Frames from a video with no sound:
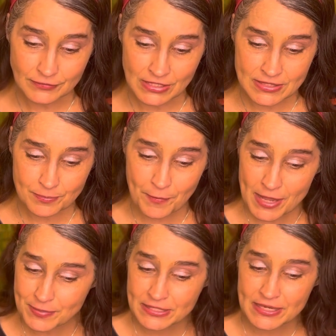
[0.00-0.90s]
It might
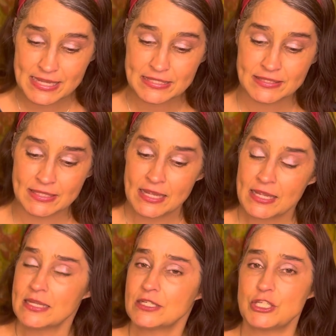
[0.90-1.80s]
be nice
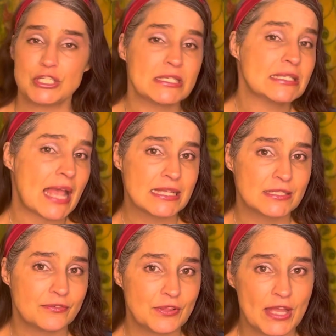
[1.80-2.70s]
to just ask
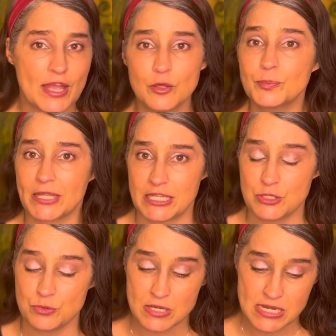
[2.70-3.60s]
for the help that
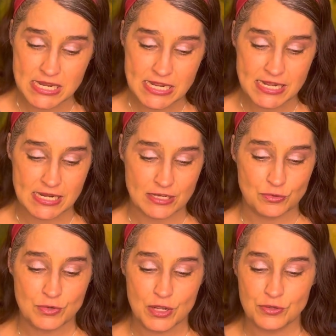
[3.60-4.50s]
you need. You
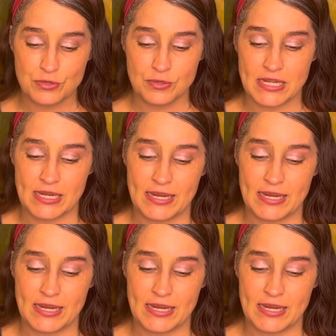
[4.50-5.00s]
know you need it.